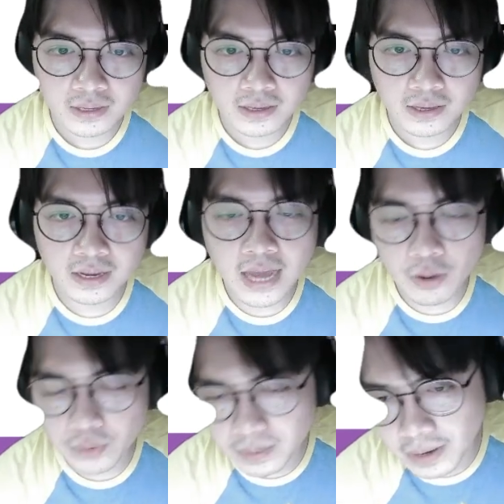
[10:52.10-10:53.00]
And now,
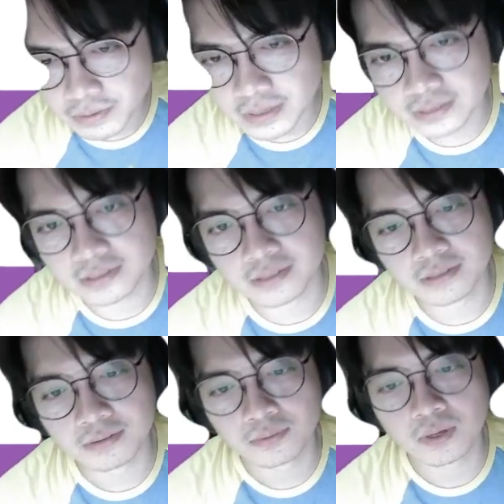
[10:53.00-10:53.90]
what about this?
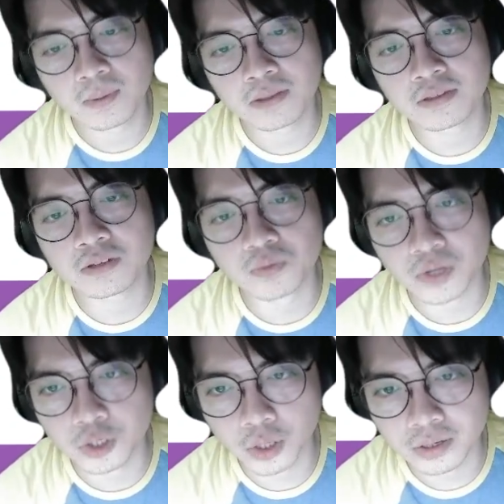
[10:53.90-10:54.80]
What about this
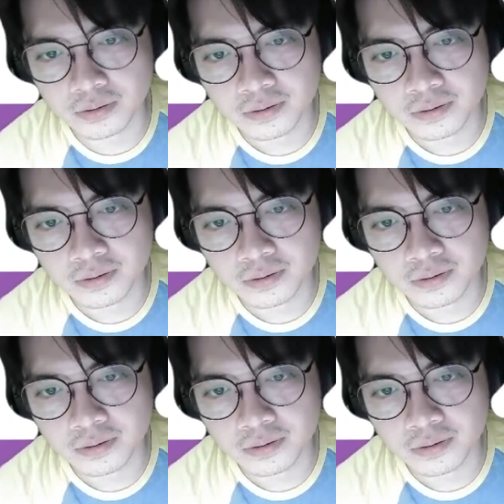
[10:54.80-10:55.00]
region?